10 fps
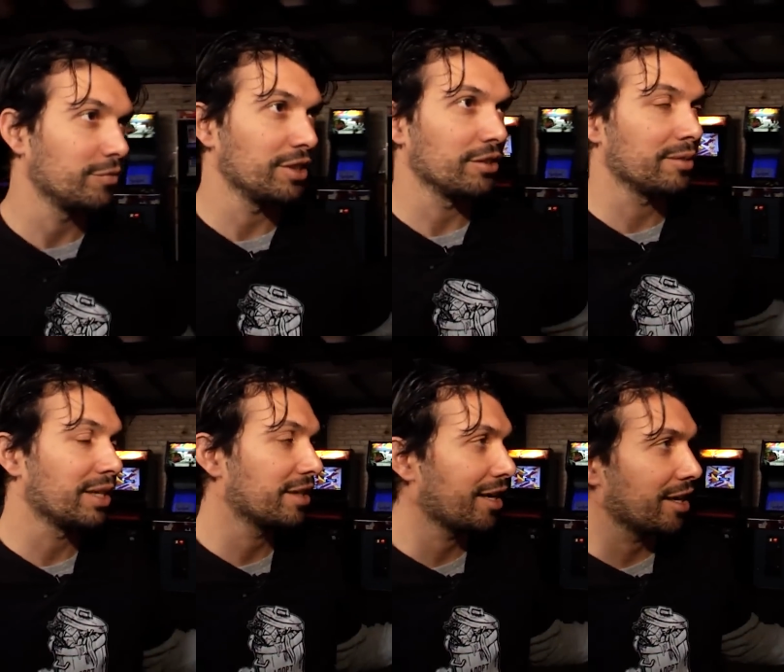we looked at my
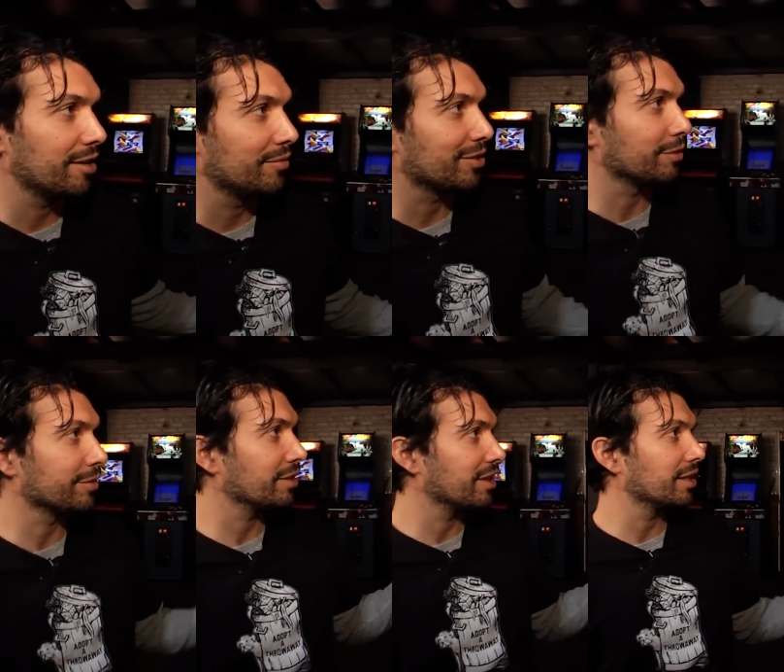games and we
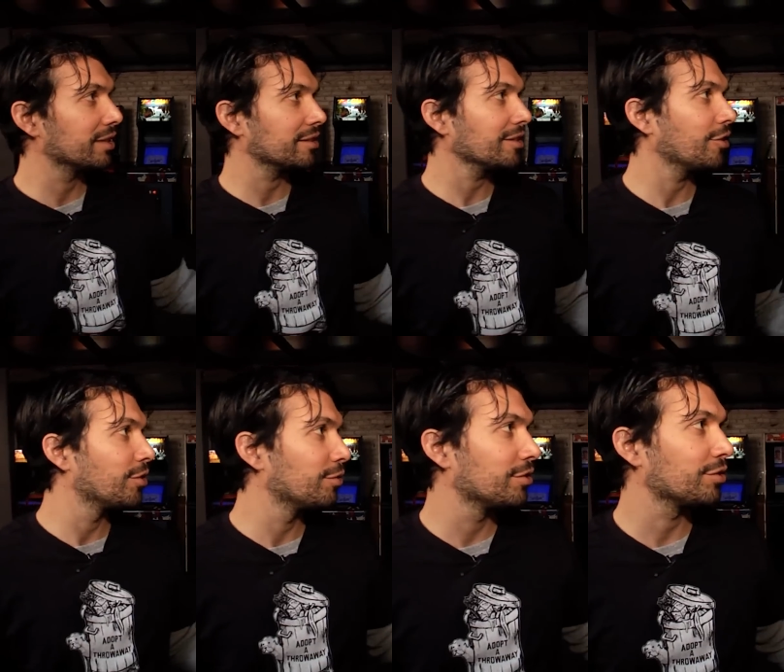were like, oh,
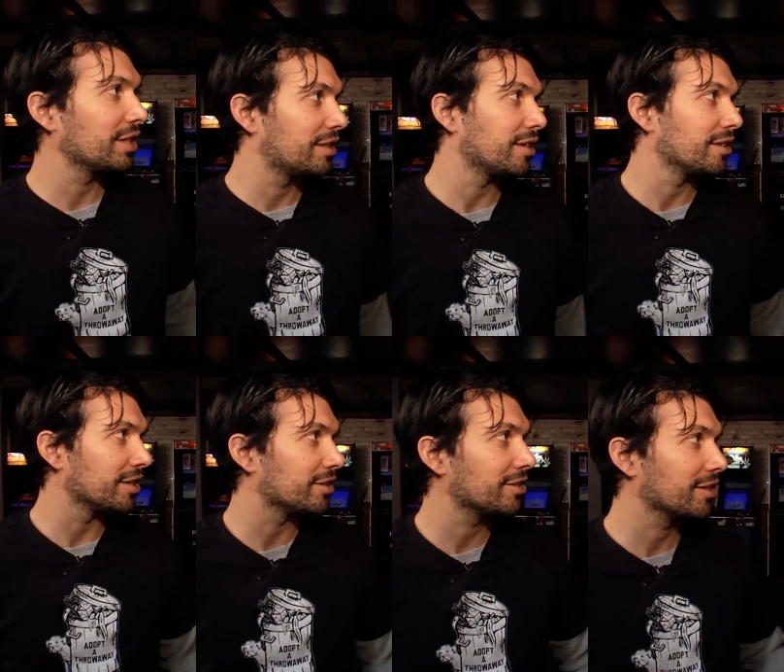no one's really done
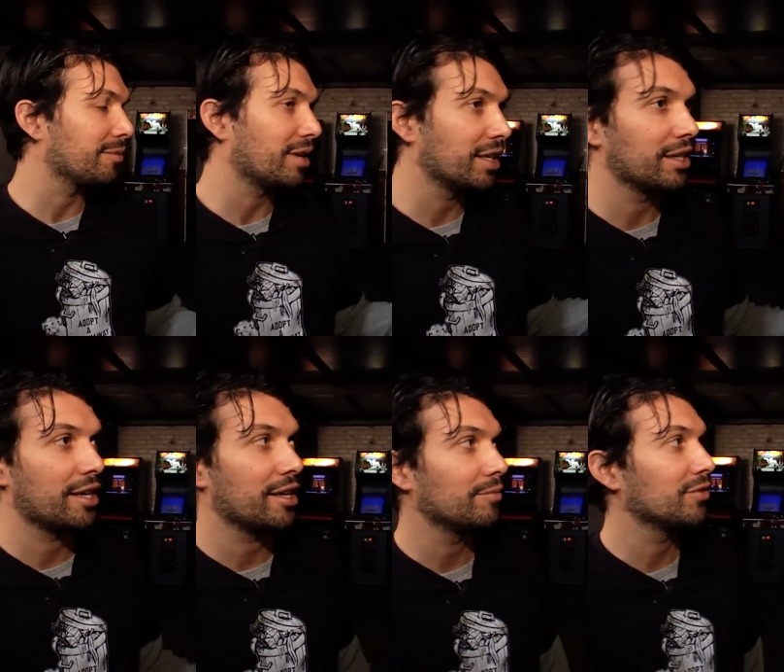this, combining
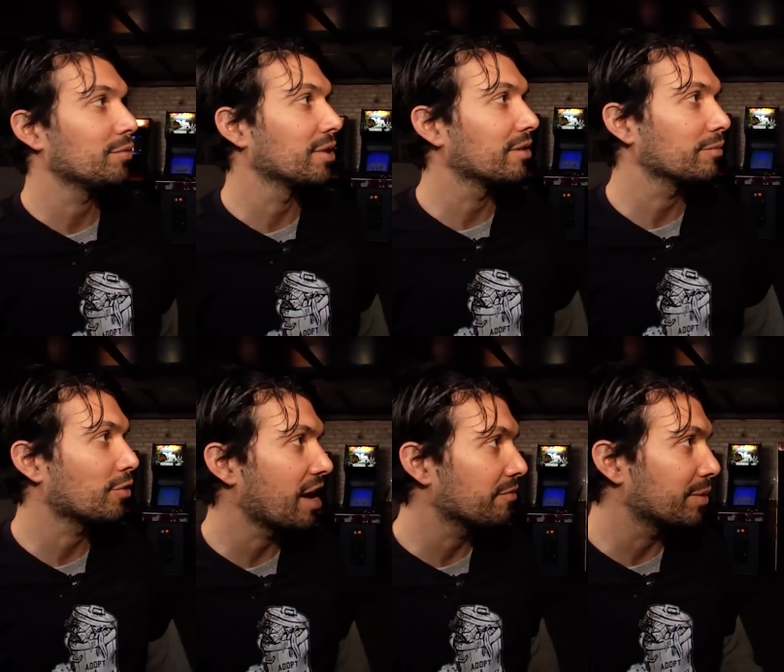games with
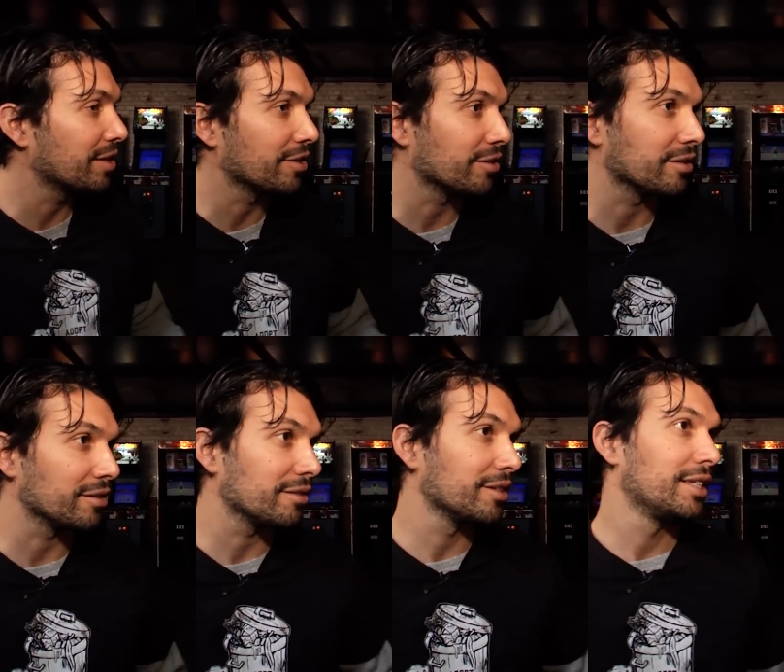craft beer, and
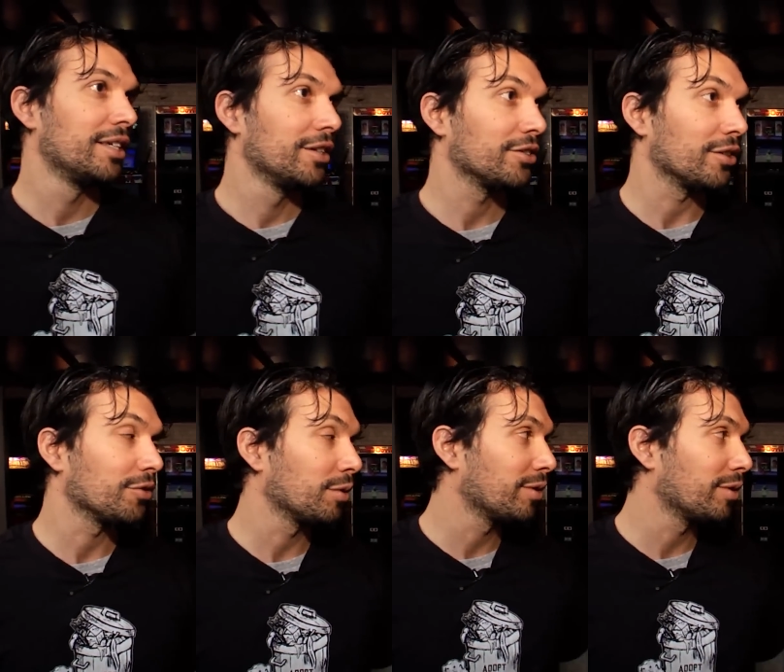so that's what we